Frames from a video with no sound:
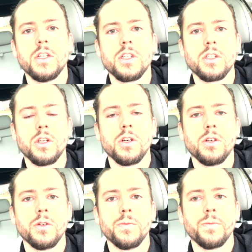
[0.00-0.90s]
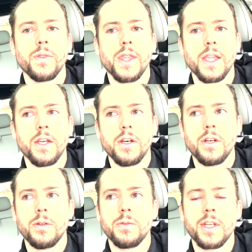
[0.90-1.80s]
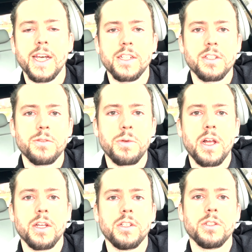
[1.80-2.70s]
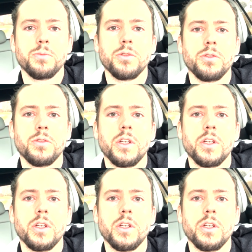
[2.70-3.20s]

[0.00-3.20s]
So um, the gasket's probably just blew,